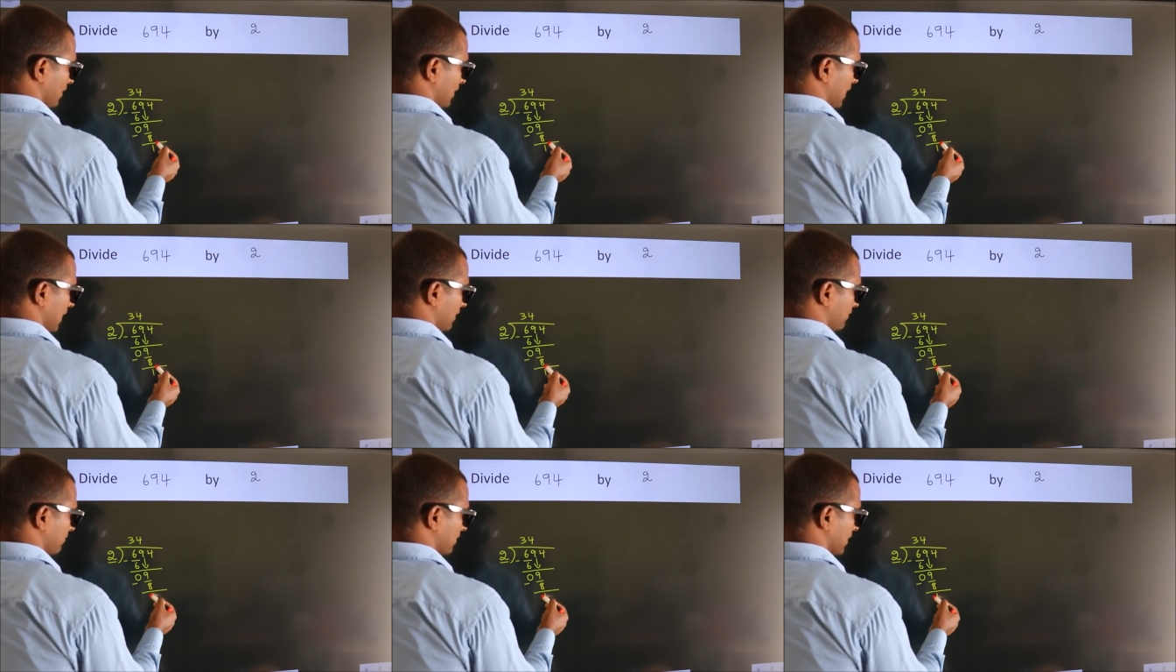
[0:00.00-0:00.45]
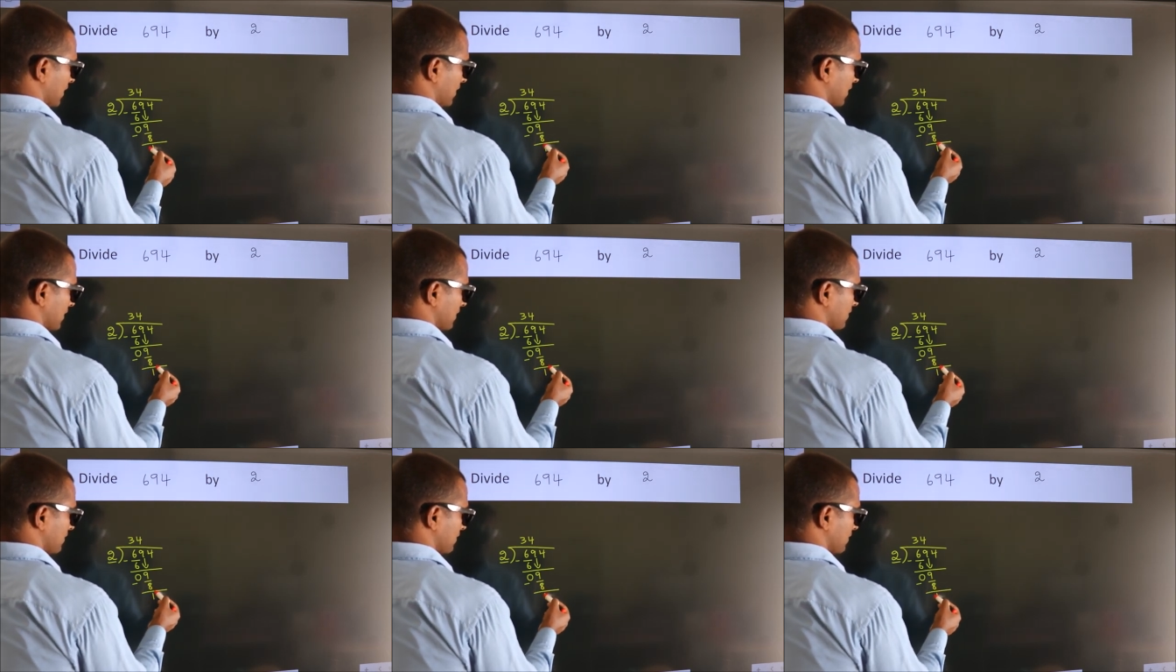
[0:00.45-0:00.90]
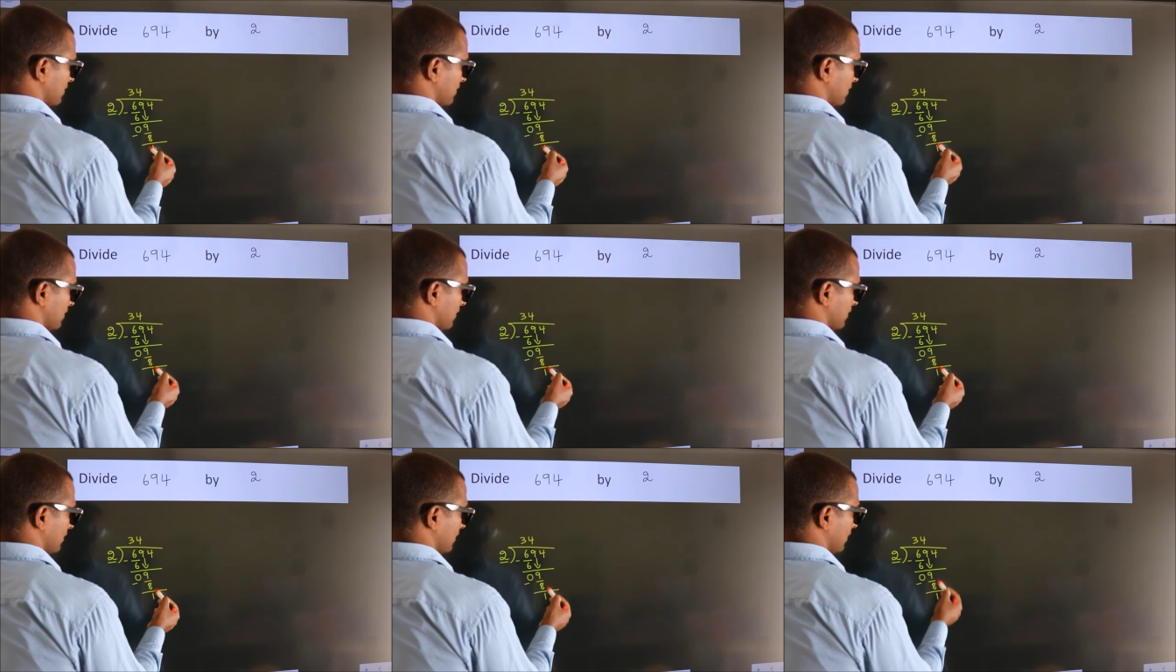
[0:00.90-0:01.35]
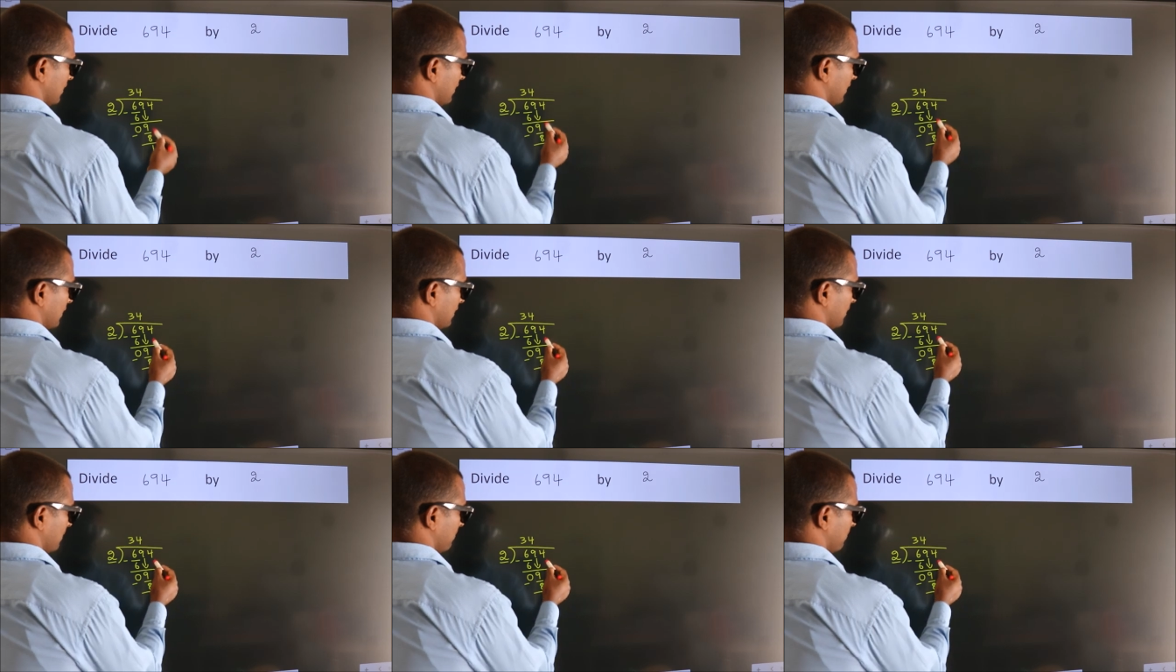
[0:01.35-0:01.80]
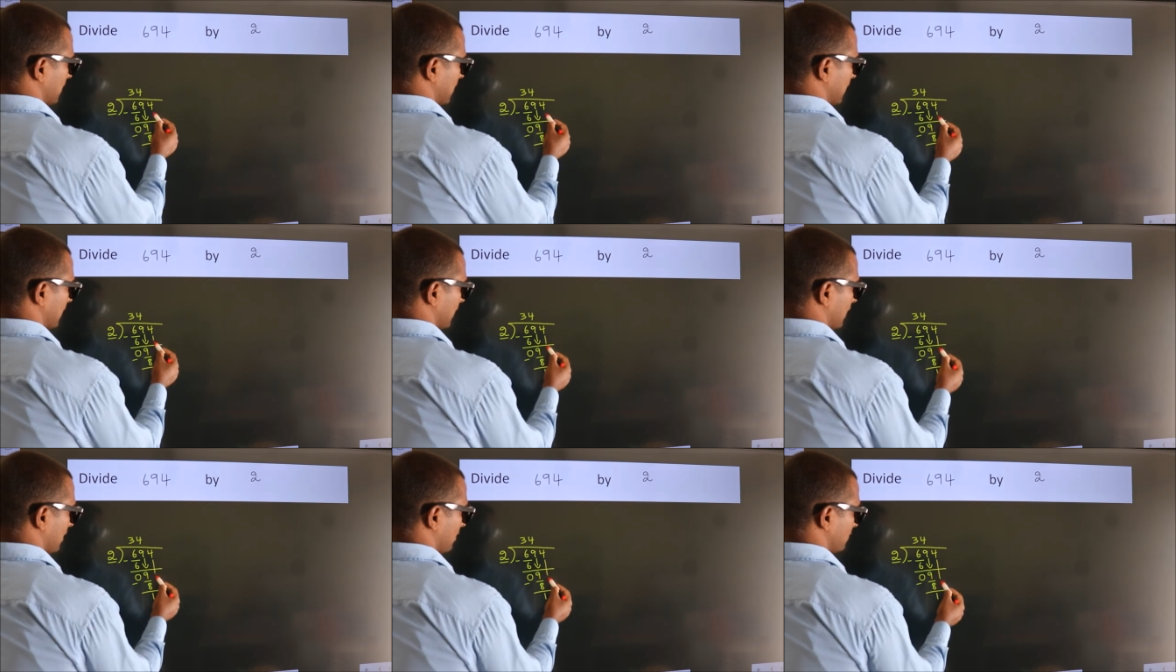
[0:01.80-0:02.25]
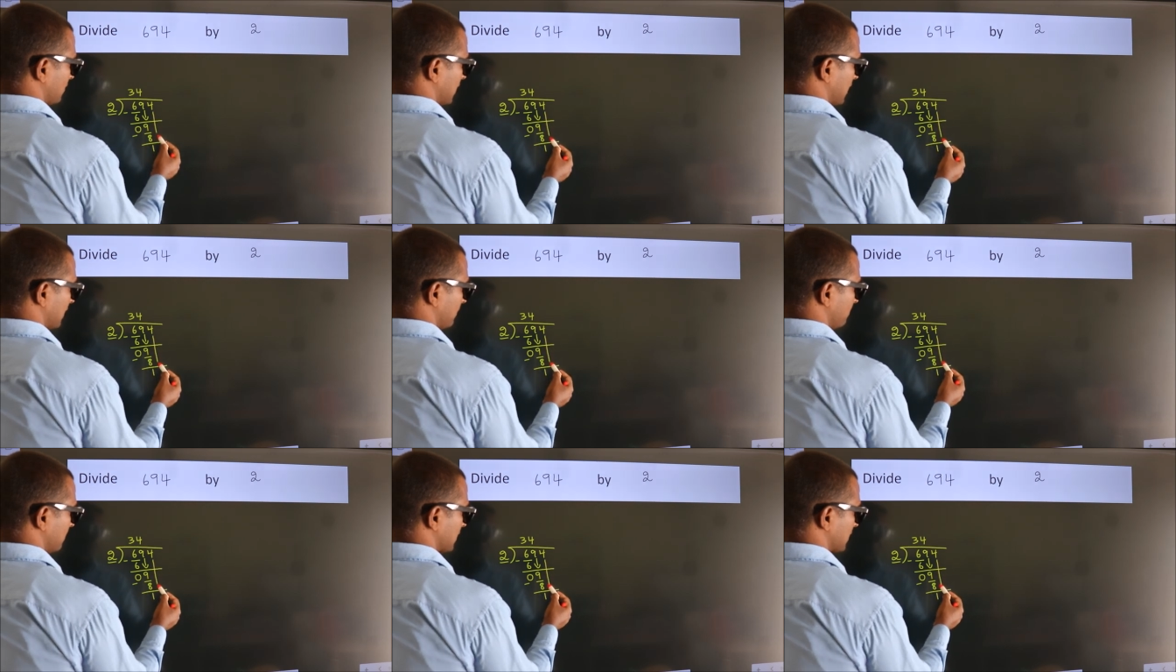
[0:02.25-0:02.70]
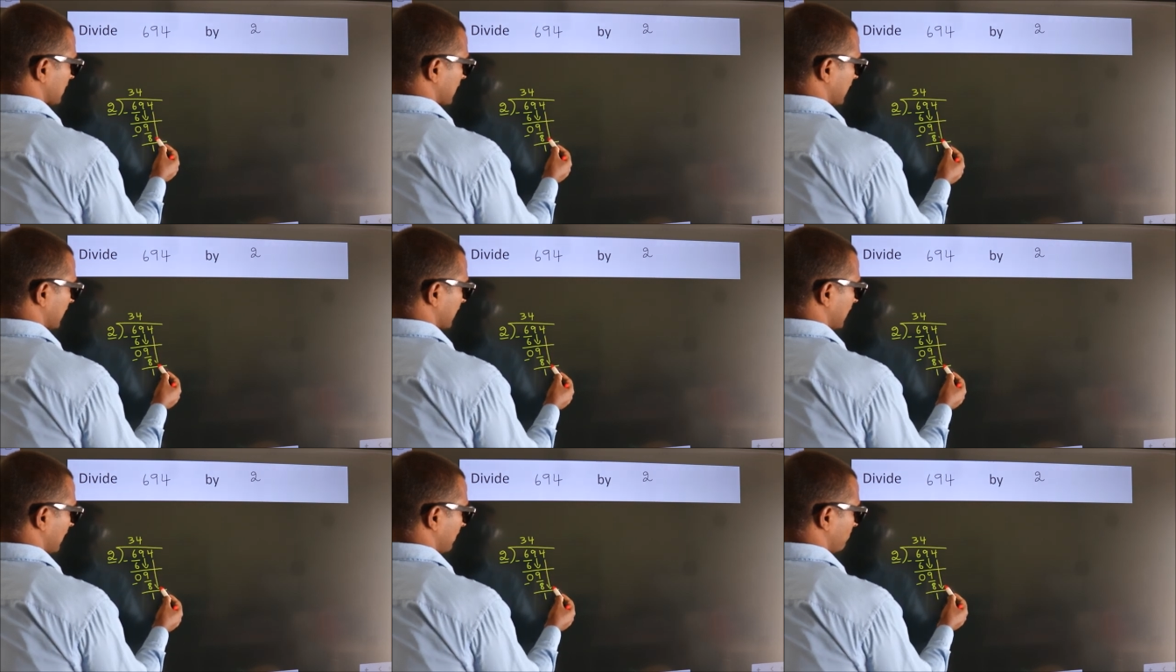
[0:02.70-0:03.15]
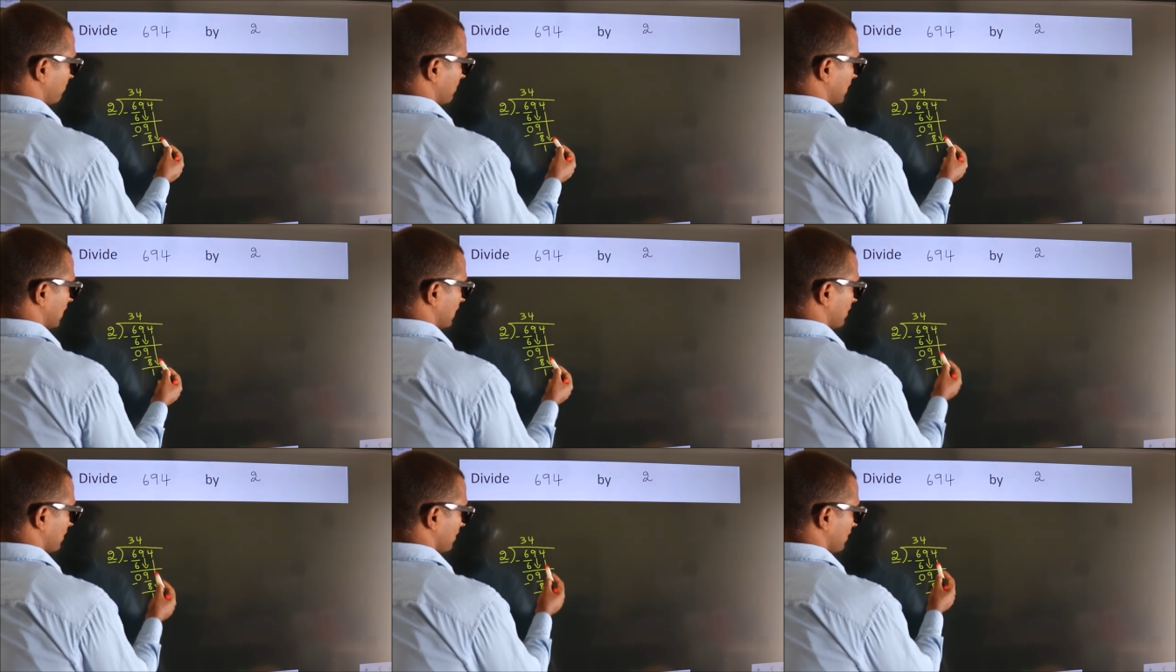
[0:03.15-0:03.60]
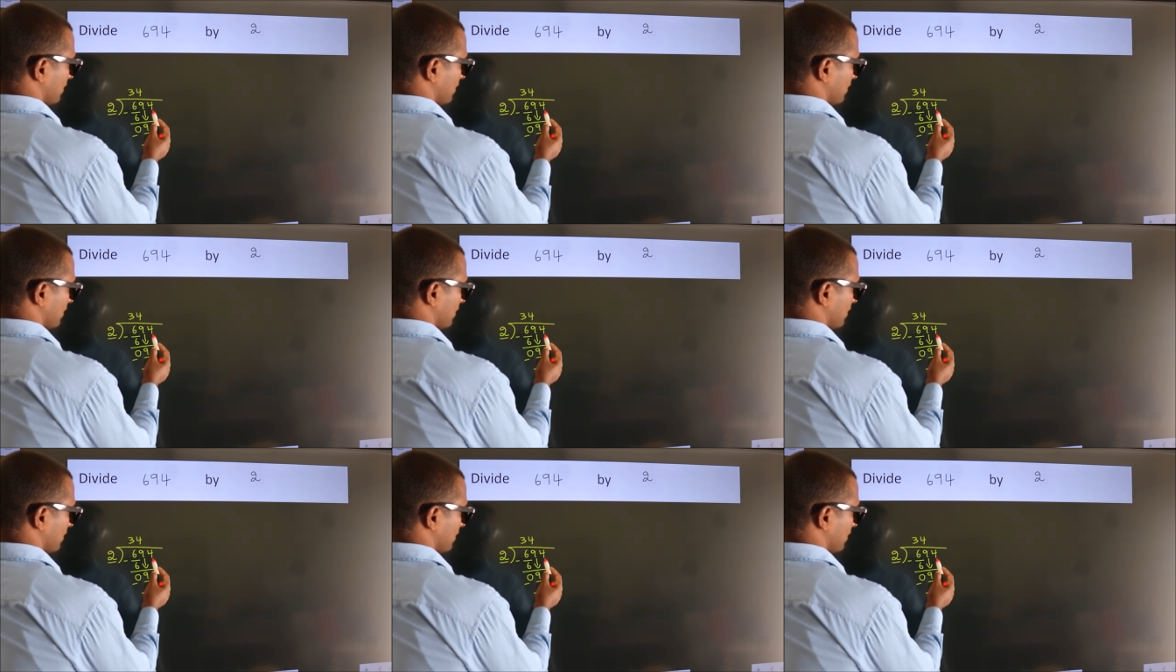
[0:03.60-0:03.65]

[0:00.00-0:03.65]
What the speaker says: After this, bring down the beside number.